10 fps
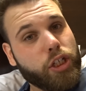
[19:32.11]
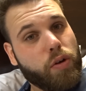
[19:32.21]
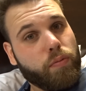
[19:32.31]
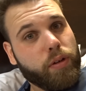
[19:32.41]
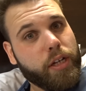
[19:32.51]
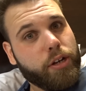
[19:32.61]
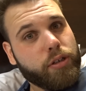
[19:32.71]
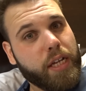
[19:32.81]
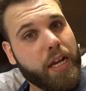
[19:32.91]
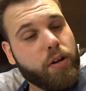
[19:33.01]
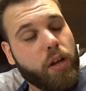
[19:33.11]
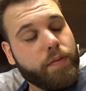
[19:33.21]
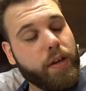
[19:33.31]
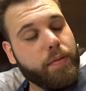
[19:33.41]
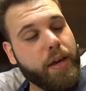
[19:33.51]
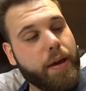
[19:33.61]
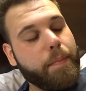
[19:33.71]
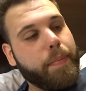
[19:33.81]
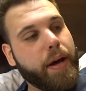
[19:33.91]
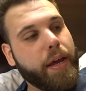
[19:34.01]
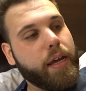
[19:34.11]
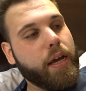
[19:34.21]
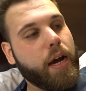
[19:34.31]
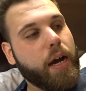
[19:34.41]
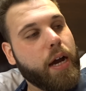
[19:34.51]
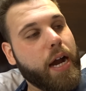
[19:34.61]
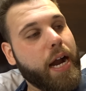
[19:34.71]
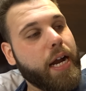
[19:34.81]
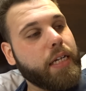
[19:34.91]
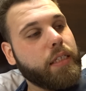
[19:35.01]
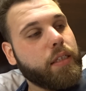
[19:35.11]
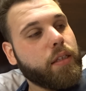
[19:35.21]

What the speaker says: don't really understand all of it yet, but I